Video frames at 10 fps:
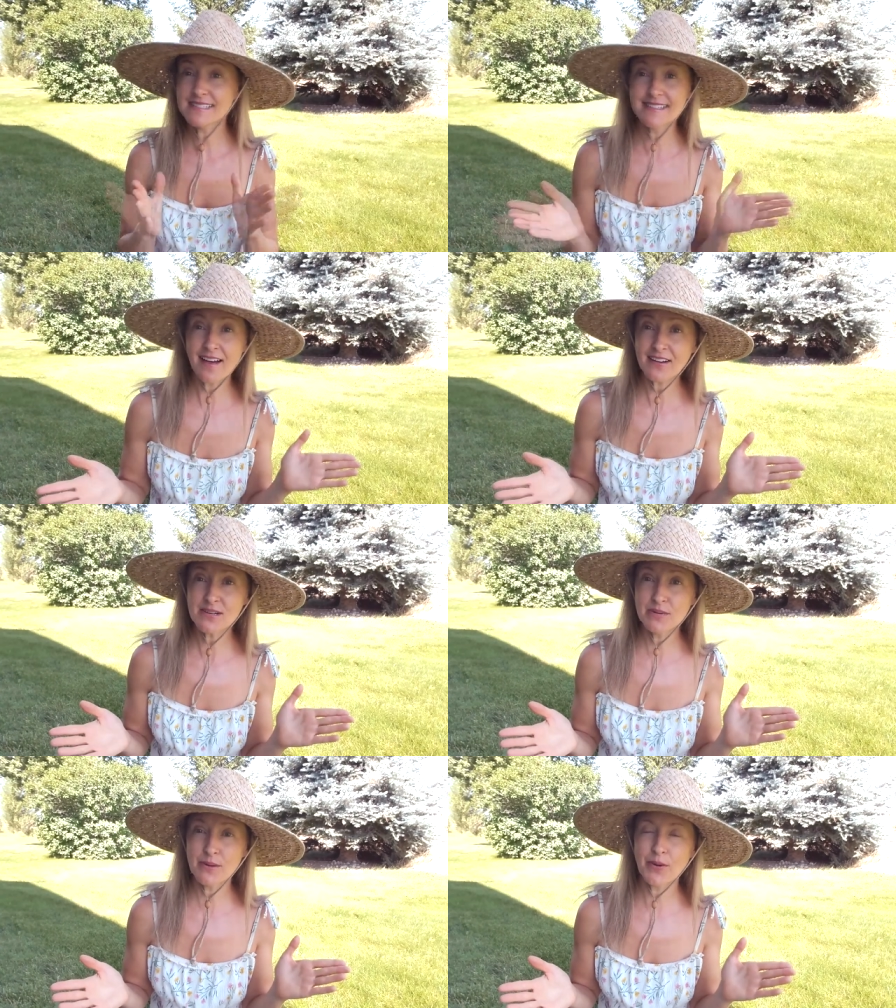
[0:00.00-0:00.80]
not going
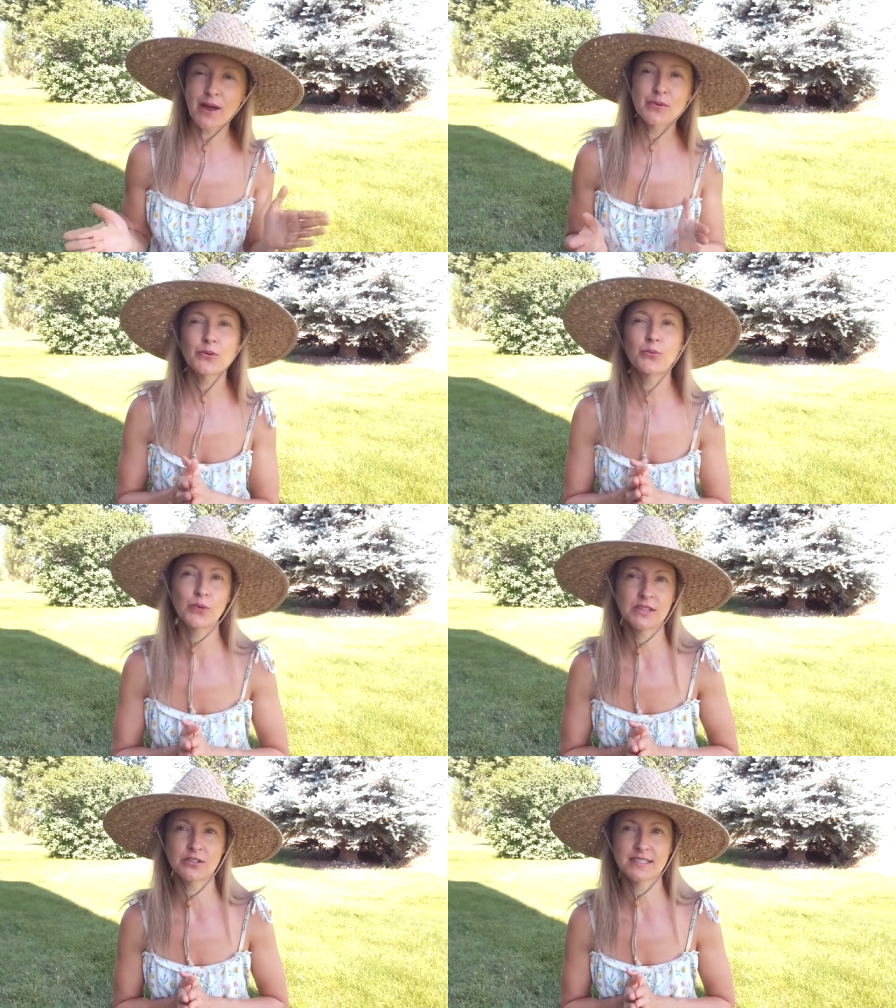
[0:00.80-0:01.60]
to be a problem
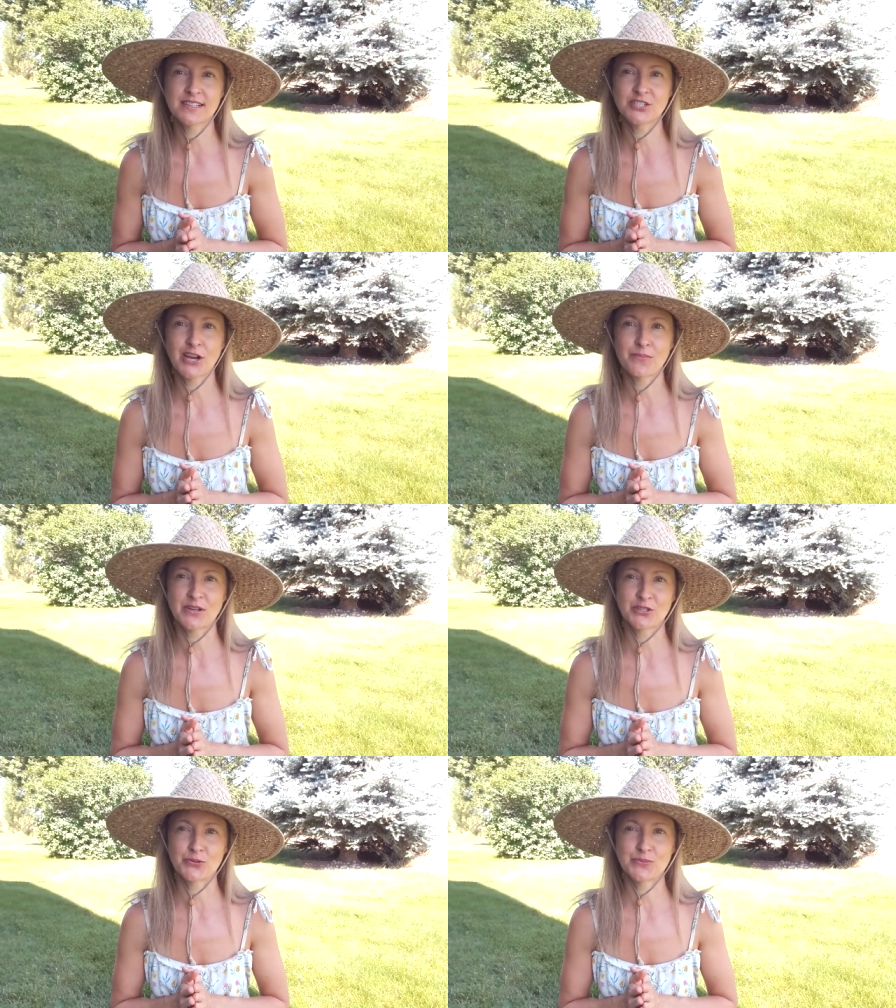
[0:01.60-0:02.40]
with your sunshine
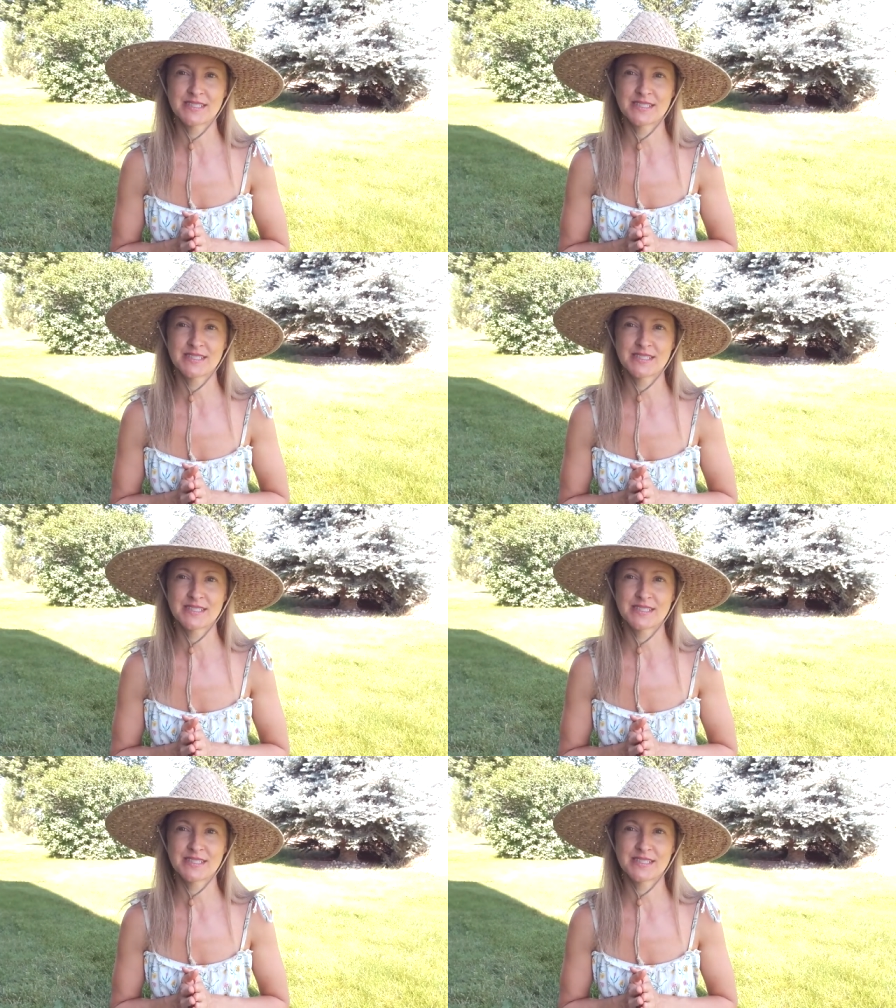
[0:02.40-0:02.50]
mushrooms.